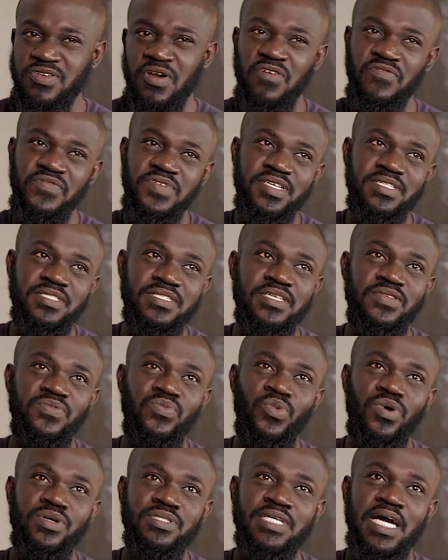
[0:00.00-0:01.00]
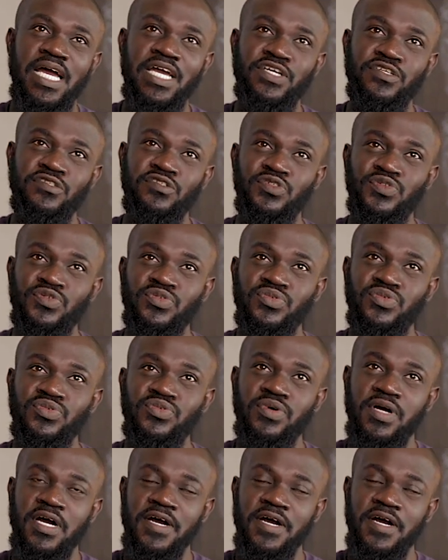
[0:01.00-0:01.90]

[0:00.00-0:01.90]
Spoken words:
confidence in what I could do.